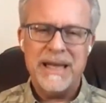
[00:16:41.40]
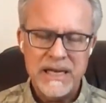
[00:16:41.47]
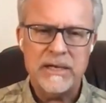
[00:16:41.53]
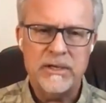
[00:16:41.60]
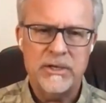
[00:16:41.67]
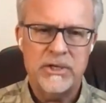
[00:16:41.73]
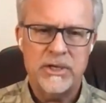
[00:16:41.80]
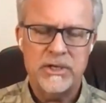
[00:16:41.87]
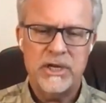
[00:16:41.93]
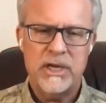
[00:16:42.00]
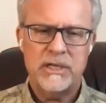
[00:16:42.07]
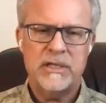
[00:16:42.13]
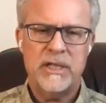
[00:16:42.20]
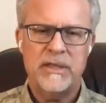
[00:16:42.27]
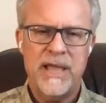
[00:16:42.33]
And I'd like to
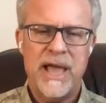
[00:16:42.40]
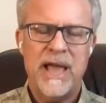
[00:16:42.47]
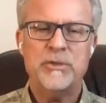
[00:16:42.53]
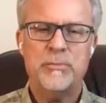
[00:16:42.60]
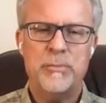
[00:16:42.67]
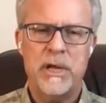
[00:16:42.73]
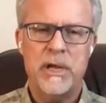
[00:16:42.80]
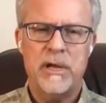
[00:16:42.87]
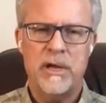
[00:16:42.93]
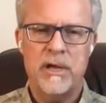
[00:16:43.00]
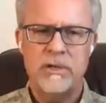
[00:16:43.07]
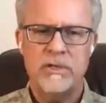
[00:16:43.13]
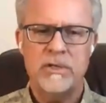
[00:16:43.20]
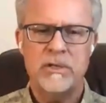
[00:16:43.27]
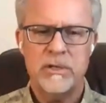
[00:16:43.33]
suggest that that's
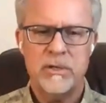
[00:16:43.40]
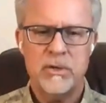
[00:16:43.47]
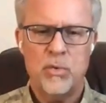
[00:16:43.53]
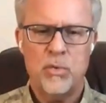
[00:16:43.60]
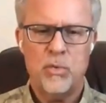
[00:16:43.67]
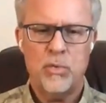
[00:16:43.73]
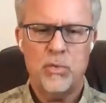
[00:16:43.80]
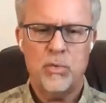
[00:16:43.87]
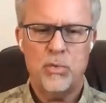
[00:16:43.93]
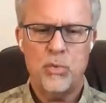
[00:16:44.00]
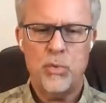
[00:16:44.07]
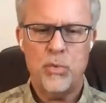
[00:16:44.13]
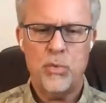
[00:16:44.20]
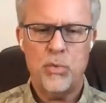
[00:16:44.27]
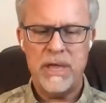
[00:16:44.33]
because
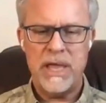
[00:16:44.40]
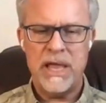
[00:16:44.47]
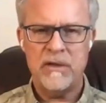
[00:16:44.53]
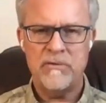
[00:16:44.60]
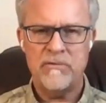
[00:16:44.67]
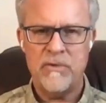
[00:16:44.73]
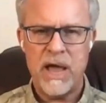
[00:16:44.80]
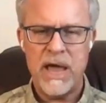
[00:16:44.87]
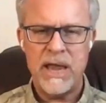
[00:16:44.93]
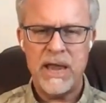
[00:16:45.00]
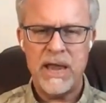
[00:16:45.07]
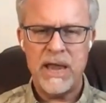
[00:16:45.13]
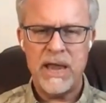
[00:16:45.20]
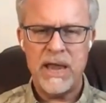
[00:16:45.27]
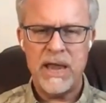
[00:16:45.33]
we're being
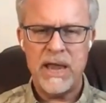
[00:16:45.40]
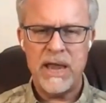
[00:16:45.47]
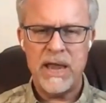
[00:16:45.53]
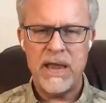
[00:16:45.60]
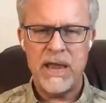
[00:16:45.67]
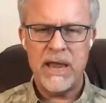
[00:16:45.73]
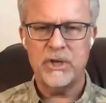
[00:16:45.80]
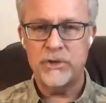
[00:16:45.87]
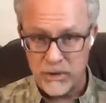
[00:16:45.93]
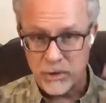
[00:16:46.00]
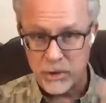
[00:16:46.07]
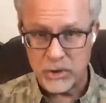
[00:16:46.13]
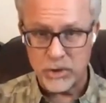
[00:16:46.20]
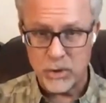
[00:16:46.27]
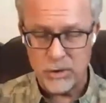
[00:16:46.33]
invited to learn to
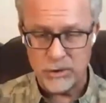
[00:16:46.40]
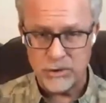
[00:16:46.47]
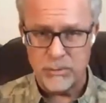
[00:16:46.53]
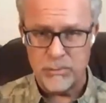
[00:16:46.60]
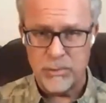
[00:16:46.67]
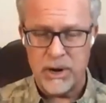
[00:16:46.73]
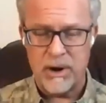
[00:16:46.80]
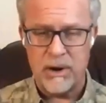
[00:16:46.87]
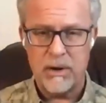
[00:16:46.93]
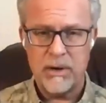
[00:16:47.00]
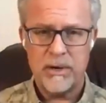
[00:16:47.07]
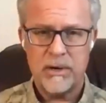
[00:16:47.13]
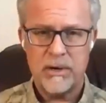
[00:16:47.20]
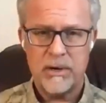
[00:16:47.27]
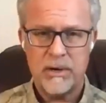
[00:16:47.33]
bring the soul to
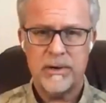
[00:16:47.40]
bear.